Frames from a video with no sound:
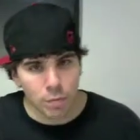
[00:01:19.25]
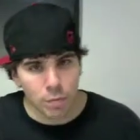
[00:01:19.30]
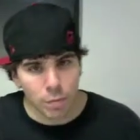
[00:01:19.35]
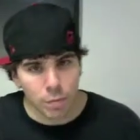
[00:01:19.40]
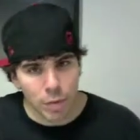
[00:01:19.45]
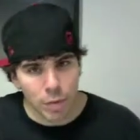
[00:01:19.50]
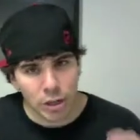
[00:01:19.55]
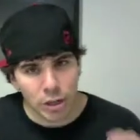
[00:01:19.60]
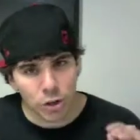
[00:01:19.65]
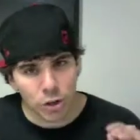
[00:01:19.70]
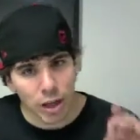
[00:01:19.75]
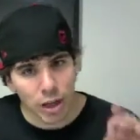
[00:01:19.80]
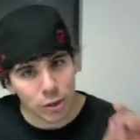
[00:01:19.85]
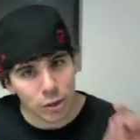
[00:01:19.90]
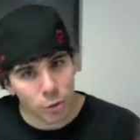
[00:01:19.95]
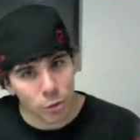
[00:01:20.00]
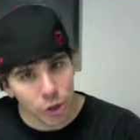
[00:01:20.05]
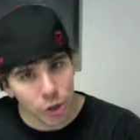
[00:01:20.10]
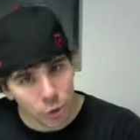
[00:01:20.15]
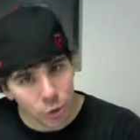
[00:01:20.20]
make sure that's
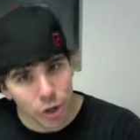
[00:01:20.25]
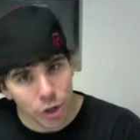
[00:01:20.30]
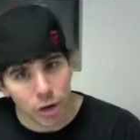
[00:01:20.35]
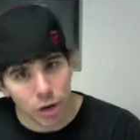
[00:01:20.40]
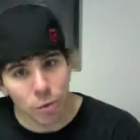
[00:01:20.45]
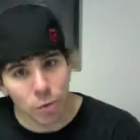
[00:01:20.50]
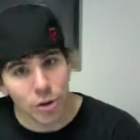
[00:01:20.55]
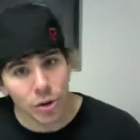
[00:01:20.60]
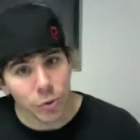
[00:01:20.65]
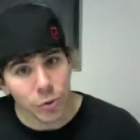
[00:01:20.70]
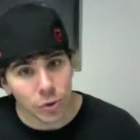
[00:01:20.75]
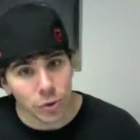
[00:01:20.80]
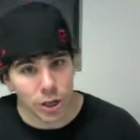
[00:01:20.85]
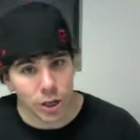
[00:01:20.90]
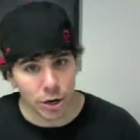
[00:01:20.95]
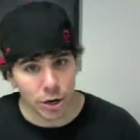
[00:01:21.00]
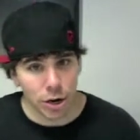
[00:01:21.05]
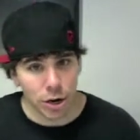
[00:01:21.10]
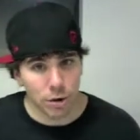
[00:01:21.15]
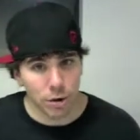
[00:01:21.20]
what you hear when you
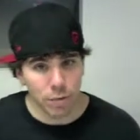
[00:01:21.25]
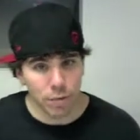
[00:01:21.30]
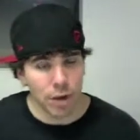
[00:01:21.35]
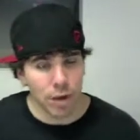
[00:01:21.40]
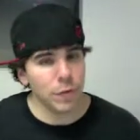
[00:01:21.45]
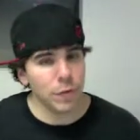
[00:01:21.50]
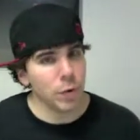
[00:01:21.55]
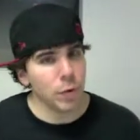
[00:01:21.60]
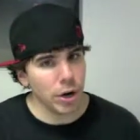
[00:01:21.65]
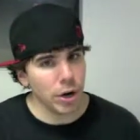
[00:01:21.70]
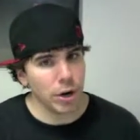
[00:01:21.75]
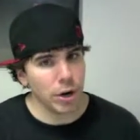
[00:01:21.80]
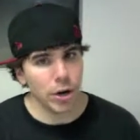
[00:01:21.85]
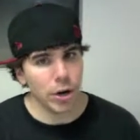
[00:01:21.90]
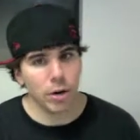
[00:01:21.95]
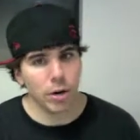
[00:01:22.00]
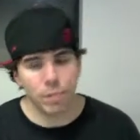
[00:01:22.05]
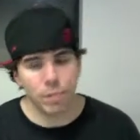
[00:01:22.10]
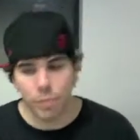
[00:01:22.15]
hear no, if you hear no.